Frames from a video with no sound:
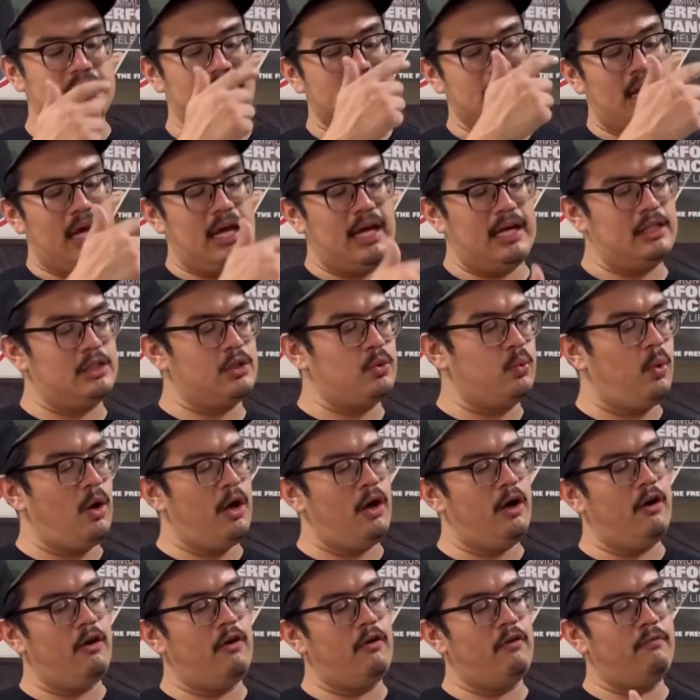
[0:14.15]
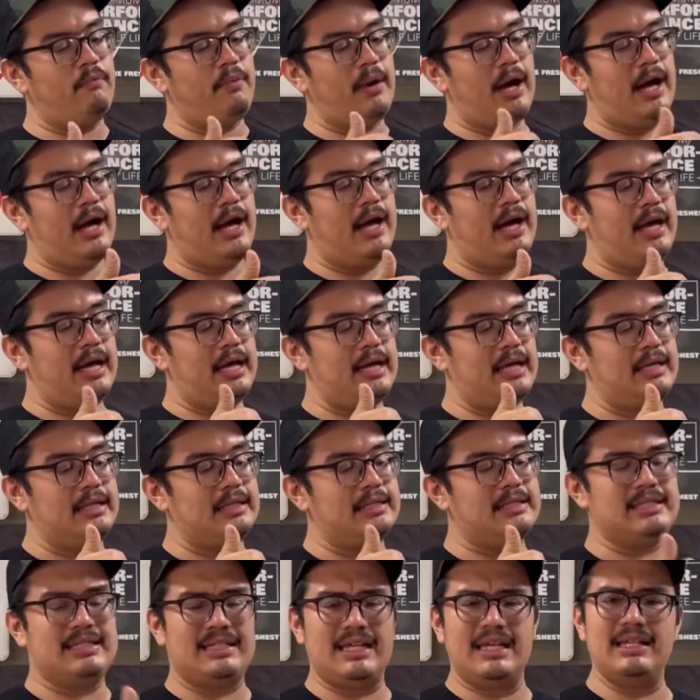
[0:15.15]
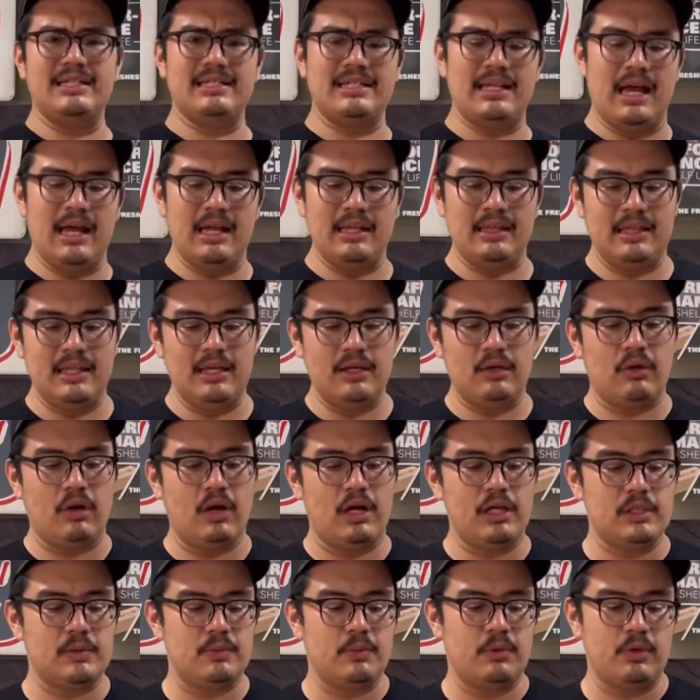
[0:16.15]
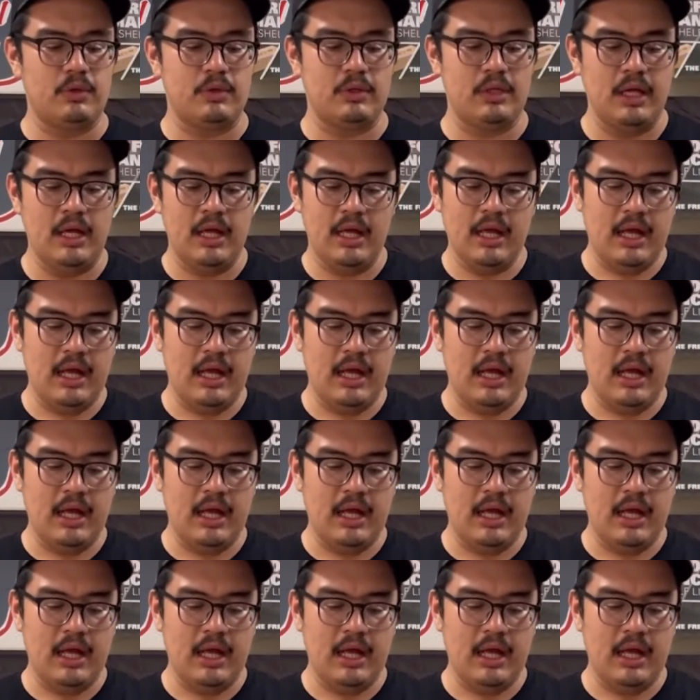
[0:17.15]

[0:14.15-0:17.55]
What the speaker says: a 12 by 6, I think, cross mold.